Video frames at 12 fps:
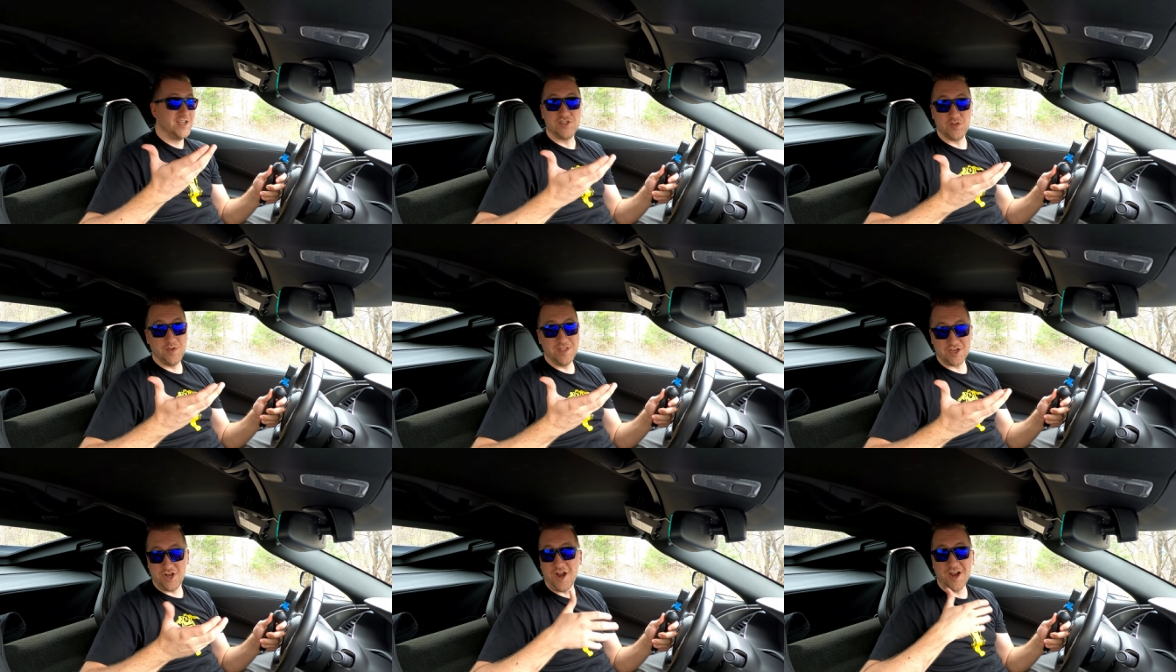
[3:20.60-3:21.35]
So I'm in
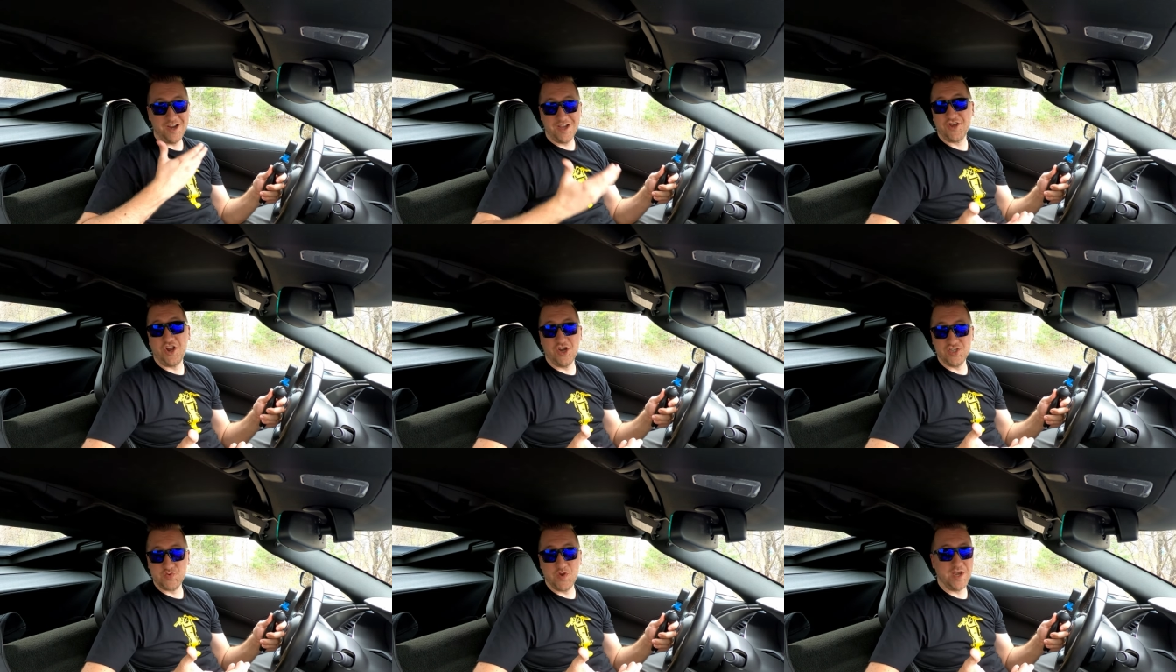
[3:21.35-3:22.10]
the car,
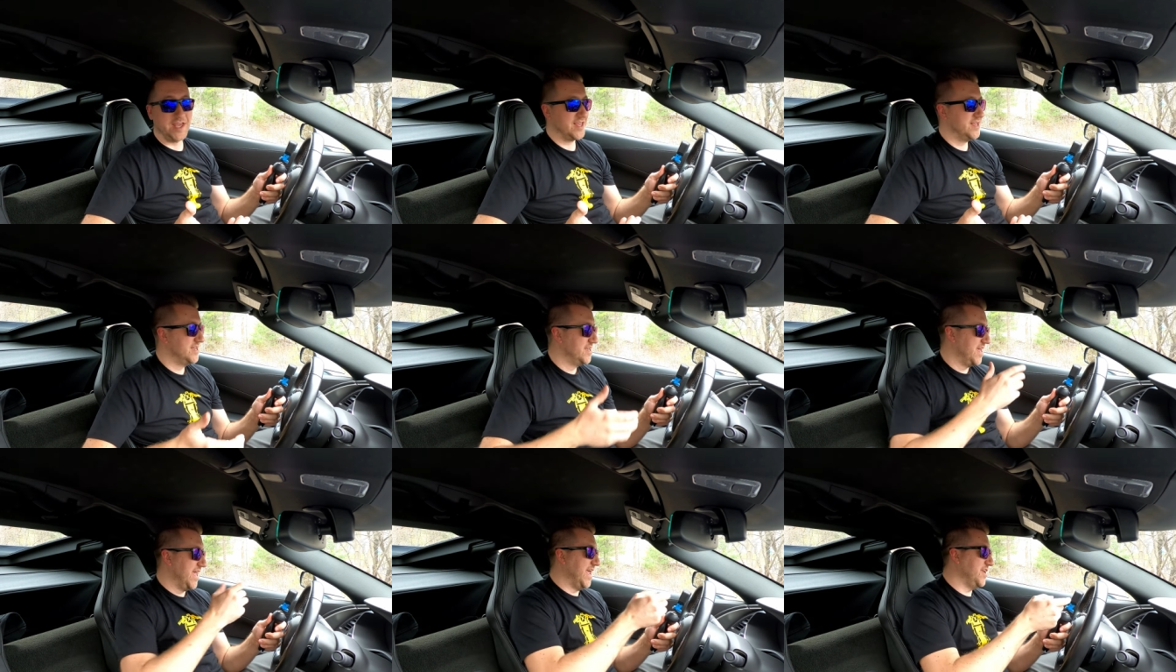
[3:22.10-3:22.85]
car's running.
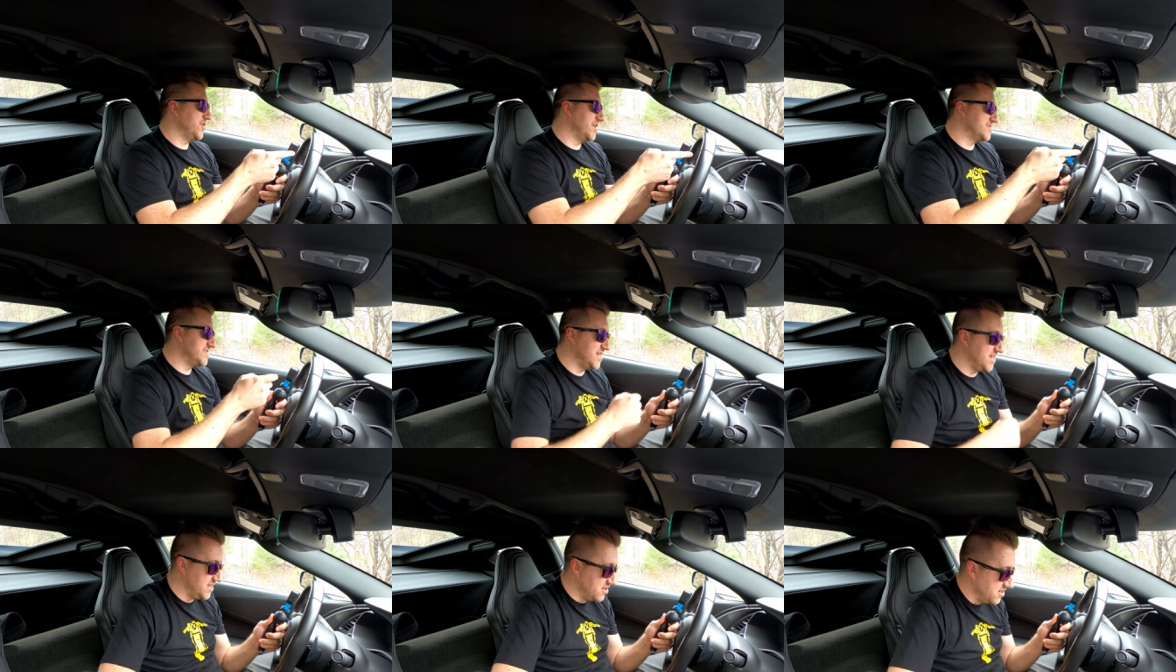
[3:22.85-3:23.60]
And you can
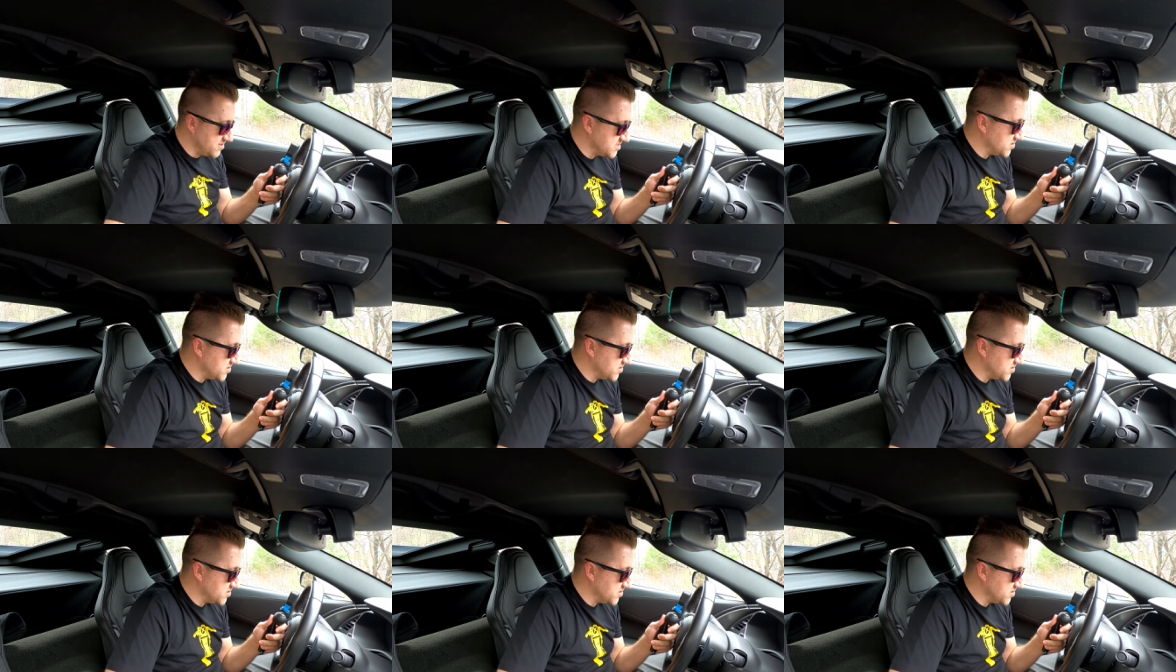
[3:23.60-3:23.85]
see here on